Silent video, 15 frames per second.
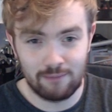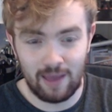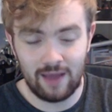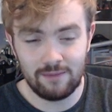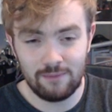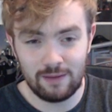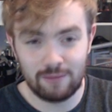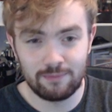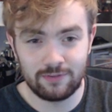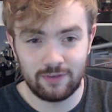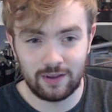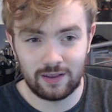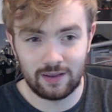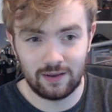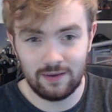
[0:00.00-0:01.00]
Man in
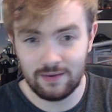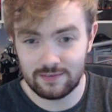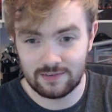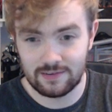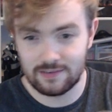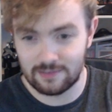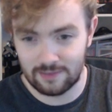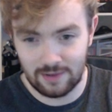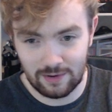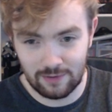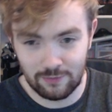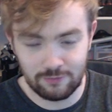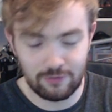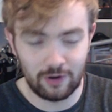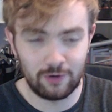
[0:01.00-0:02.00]
particular, as he's,
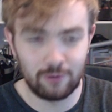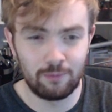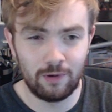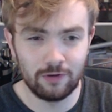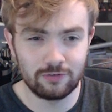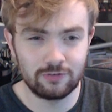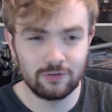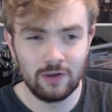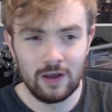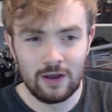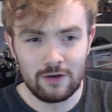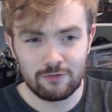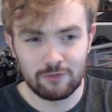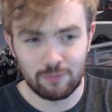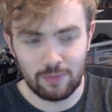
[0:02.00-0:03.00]
the final boss,
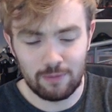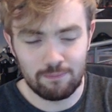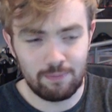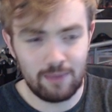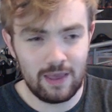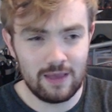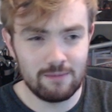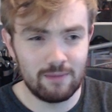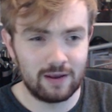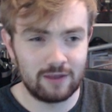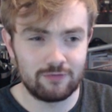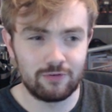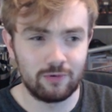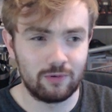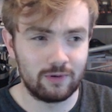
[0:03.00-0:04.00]
from the beam. And
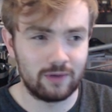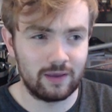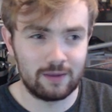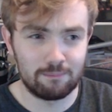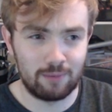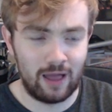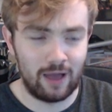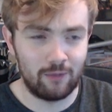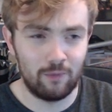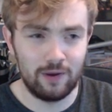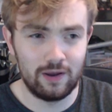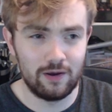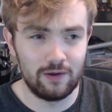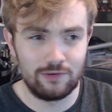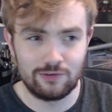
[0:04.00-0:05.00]
if you're looking at Black
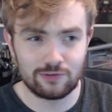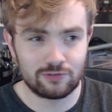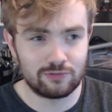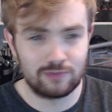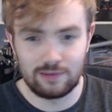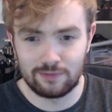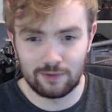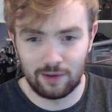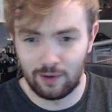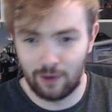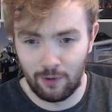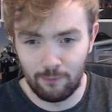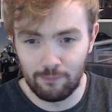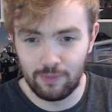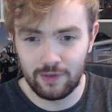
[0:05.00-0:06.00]
Widow, you just need to
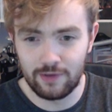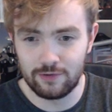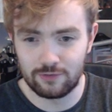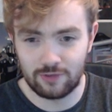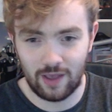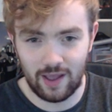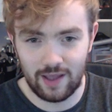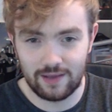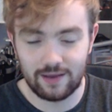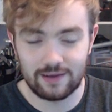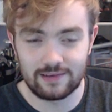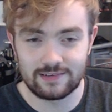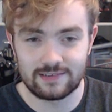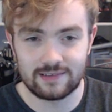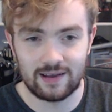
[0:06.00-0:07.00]
hope that you take
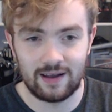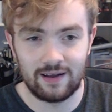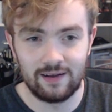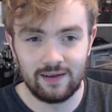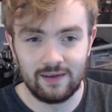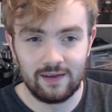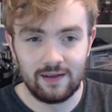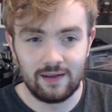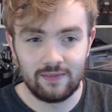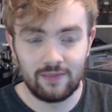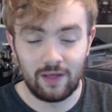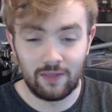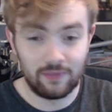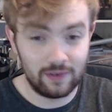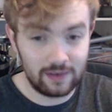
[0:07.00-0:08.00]
as the
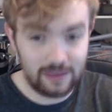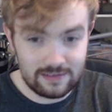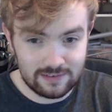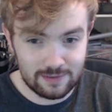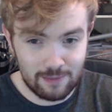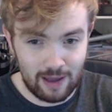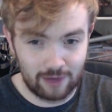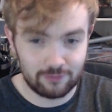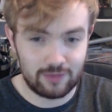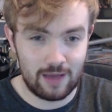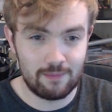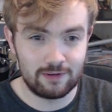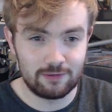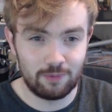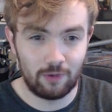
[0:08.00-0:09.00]
least amount of
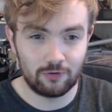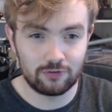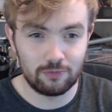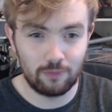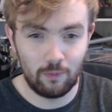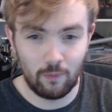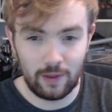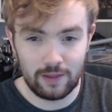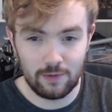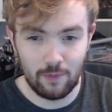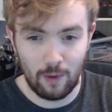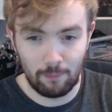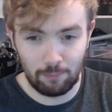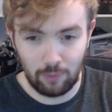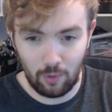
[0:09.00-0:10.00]
damage possible when
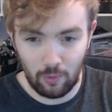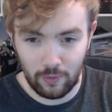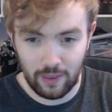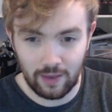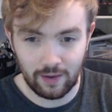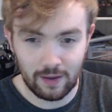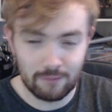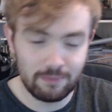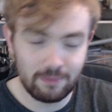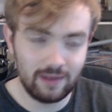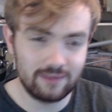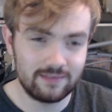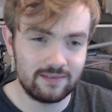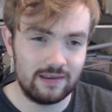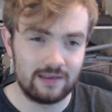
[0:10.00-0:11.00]
you are blocking
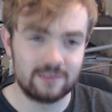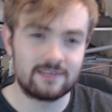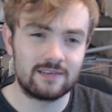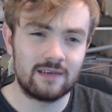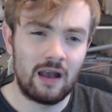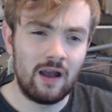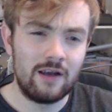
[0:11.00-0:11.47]
abilities.